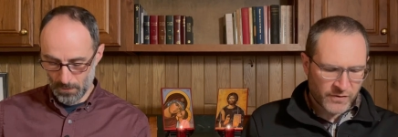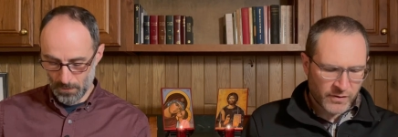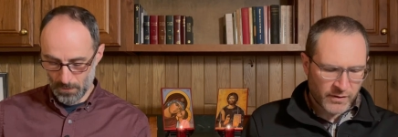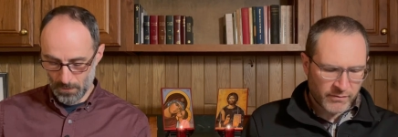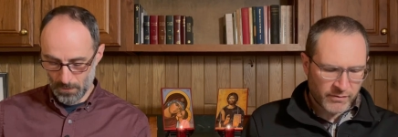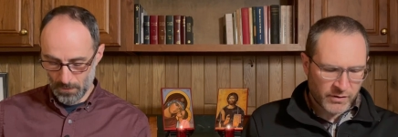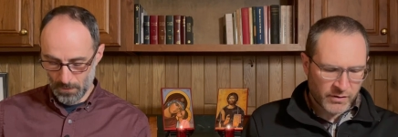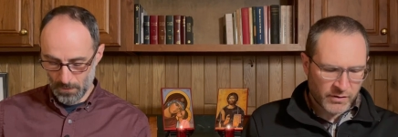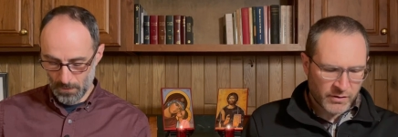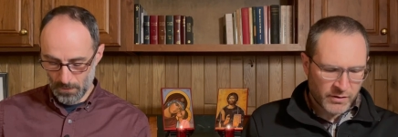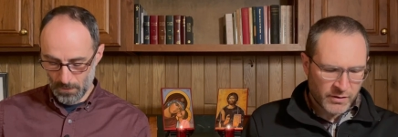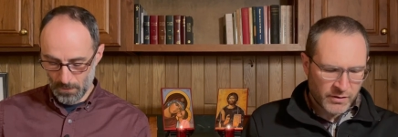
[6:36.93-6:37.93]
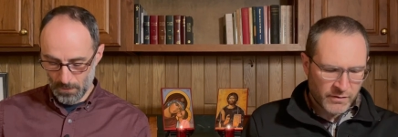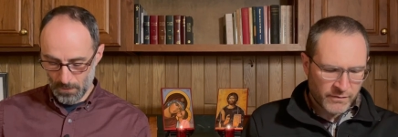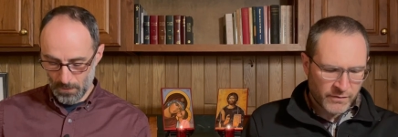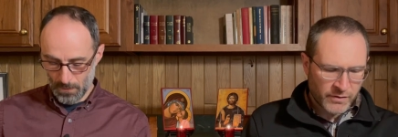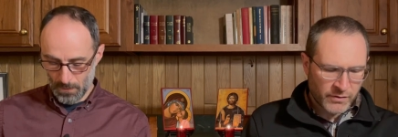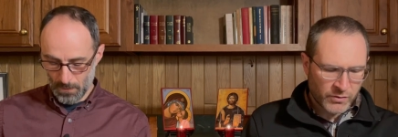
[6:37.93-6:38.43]
Speaker 1: forever.
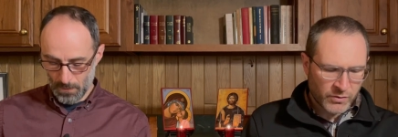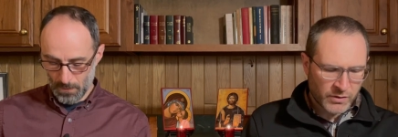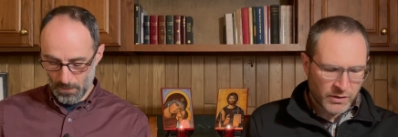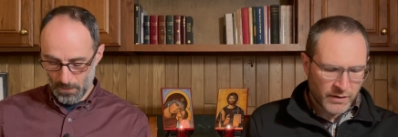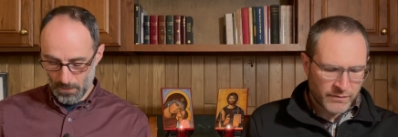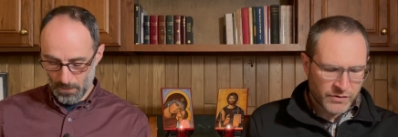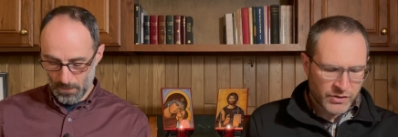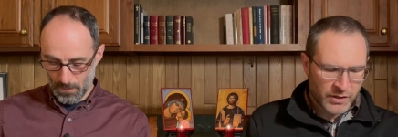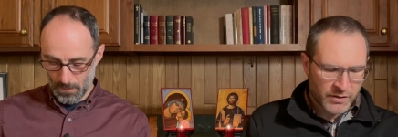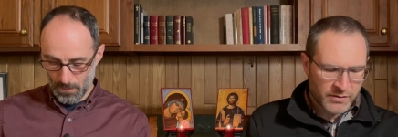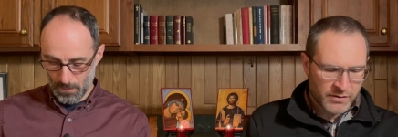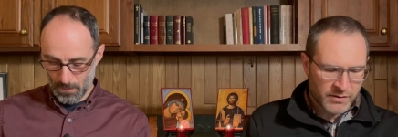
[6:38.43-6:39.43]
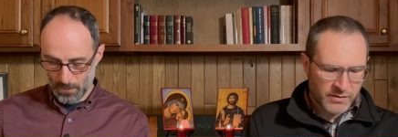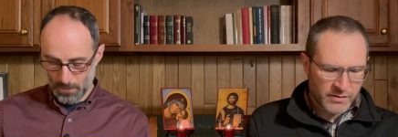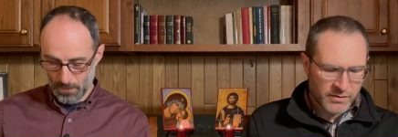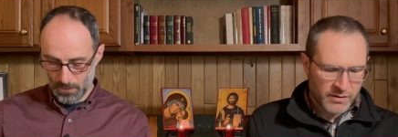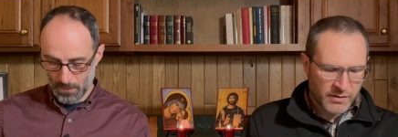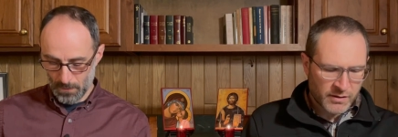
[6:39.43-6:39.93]
For the Lord loves justice
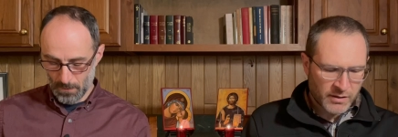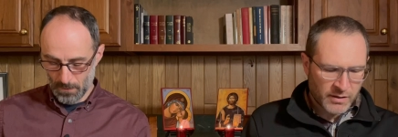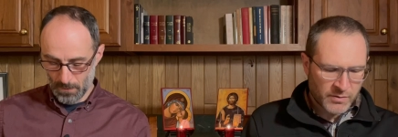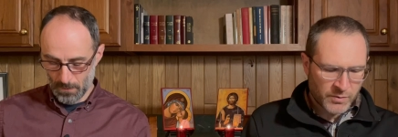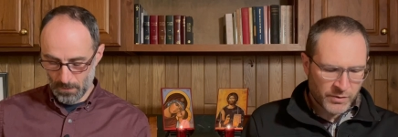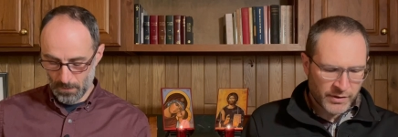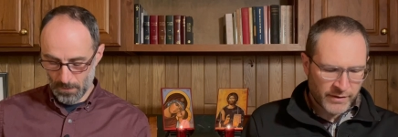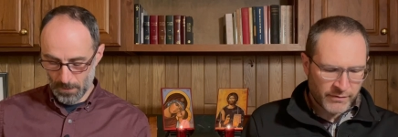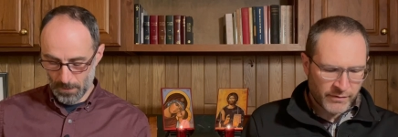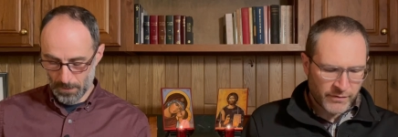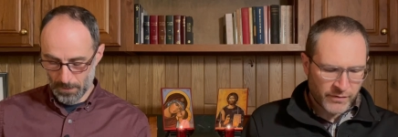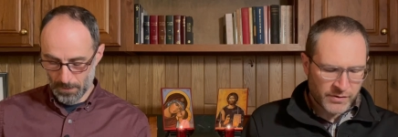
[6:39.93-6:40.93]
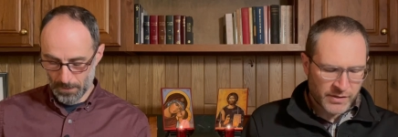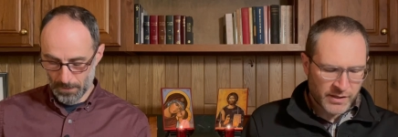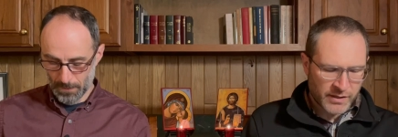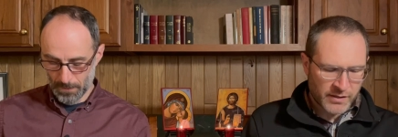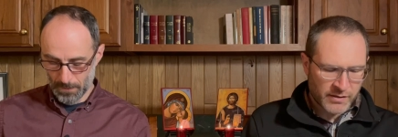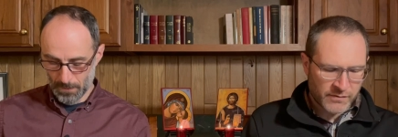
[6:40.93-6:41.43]
and will never
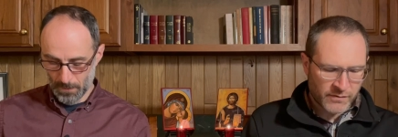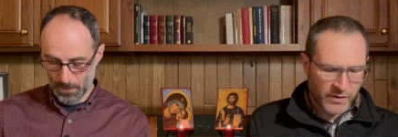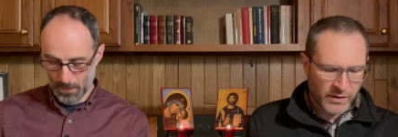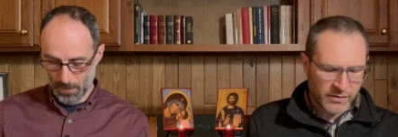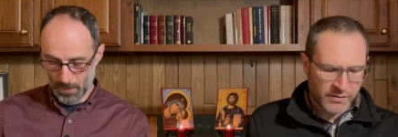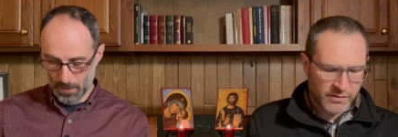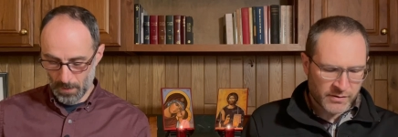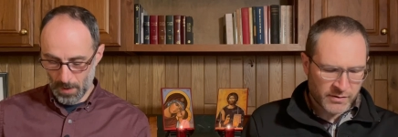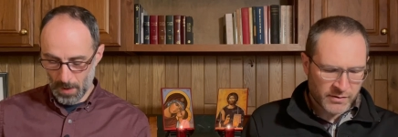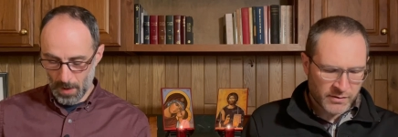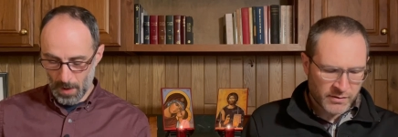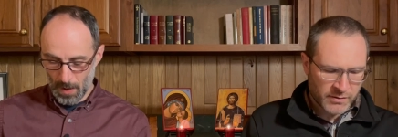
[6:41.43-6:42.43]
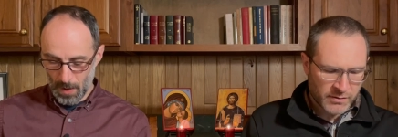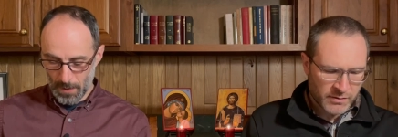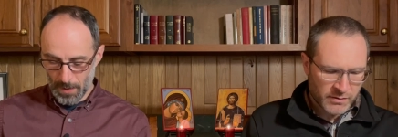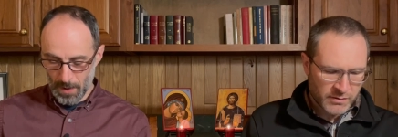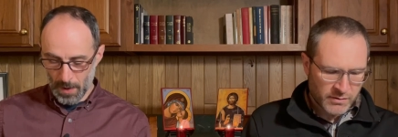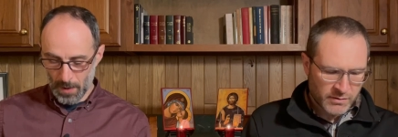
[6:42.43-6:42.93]
forsake his friends.
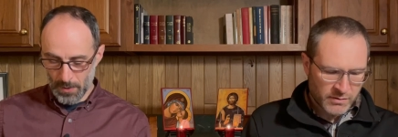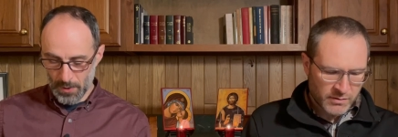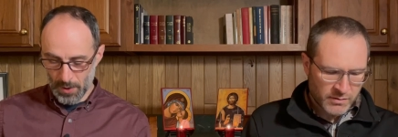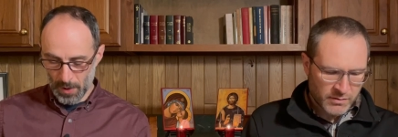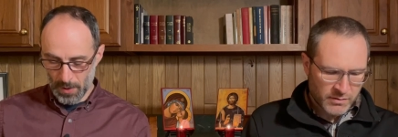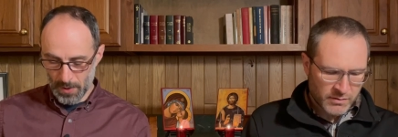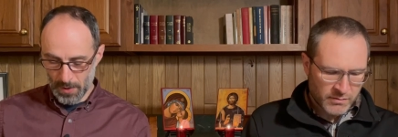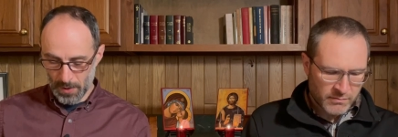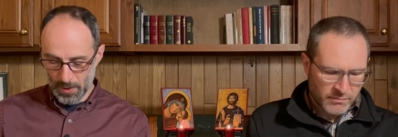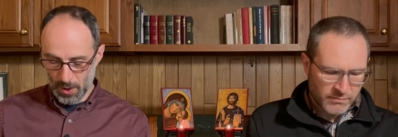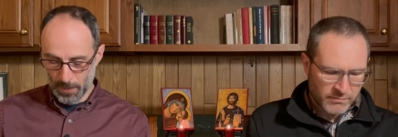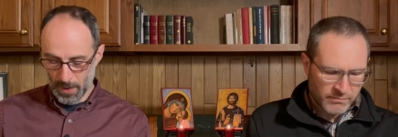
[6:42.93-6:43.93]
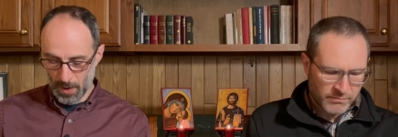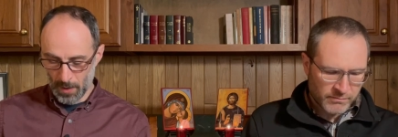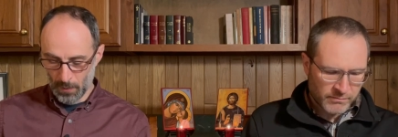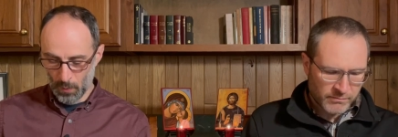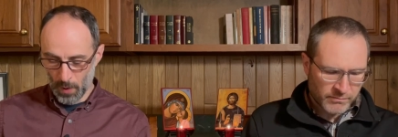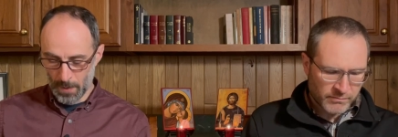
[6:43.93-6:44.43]
Speaker 2: The unjust shall be
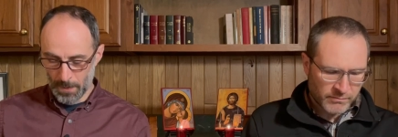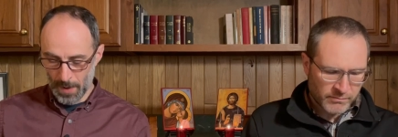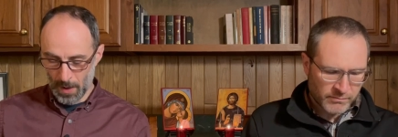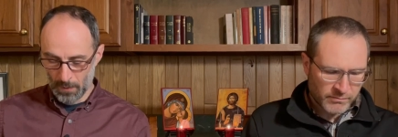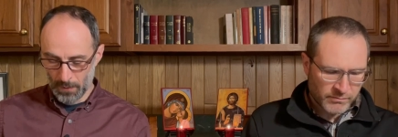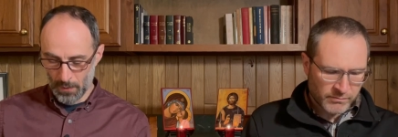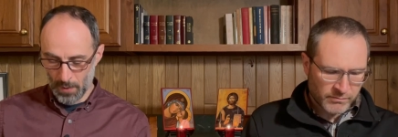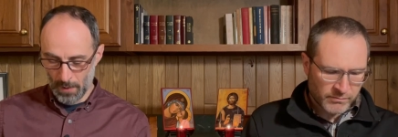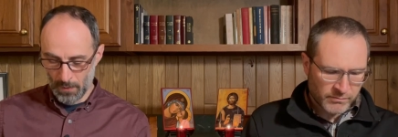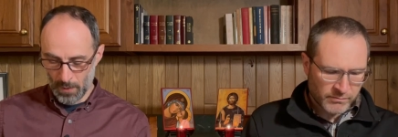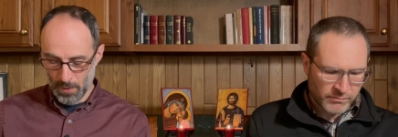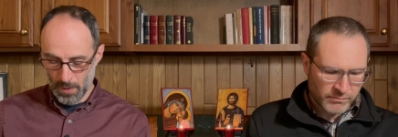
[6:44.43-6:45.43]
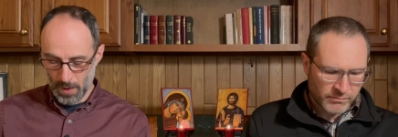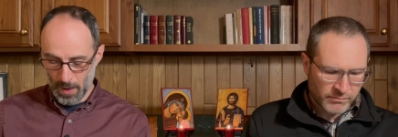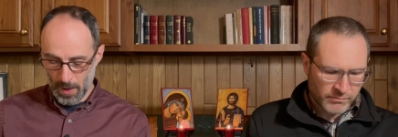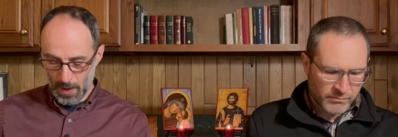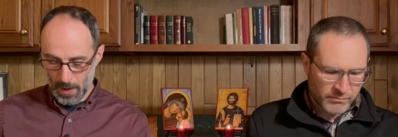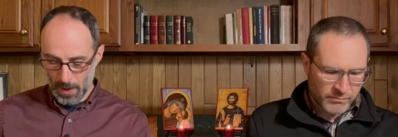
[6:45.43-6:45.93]
wiped out forever,
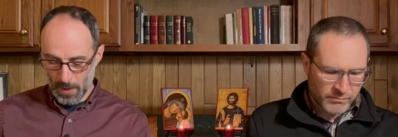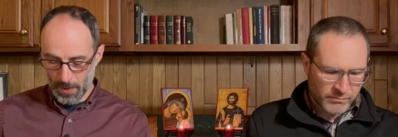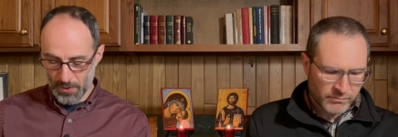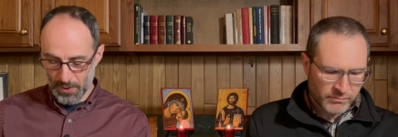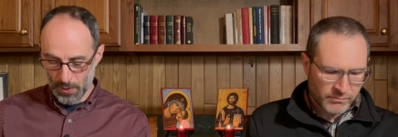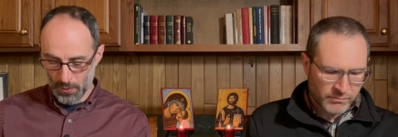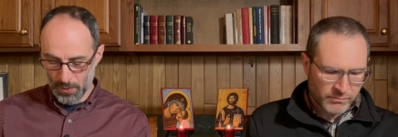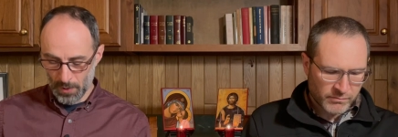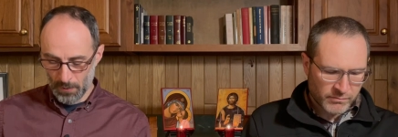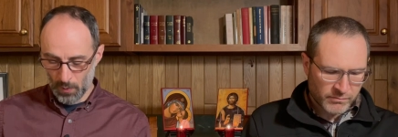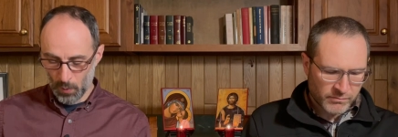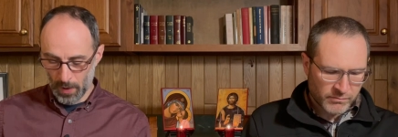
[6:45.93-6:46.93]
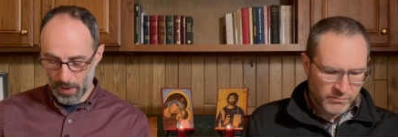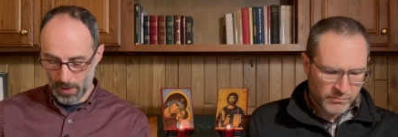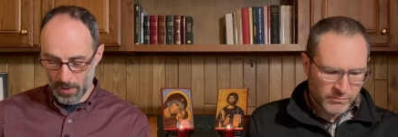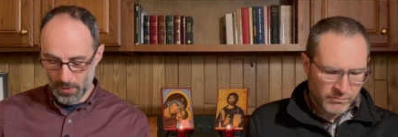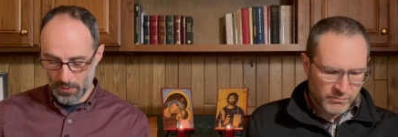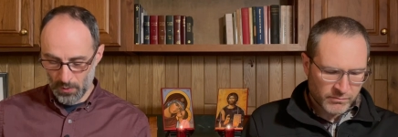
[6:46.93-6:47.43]
and the children of the wicked
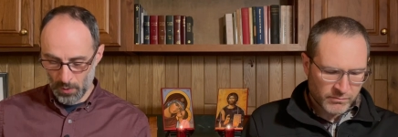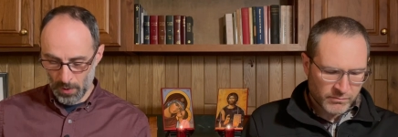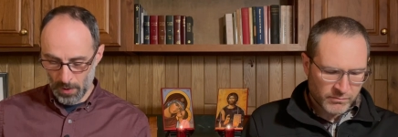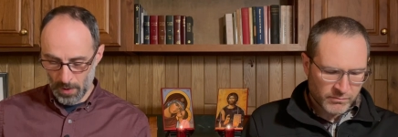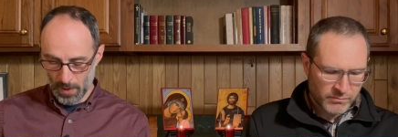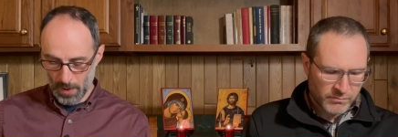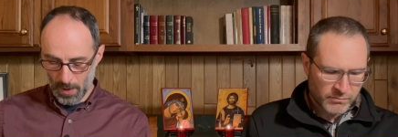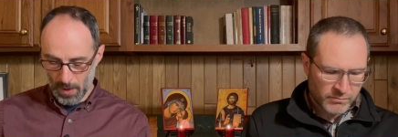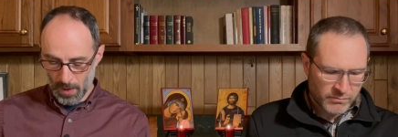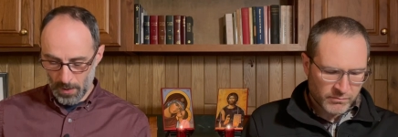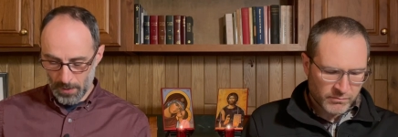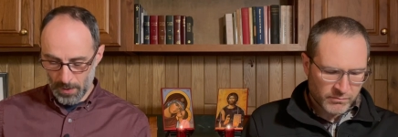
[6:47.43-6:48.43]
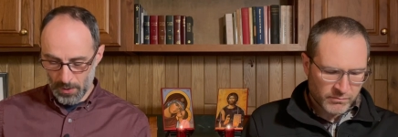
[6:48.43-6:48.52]
destroyed. The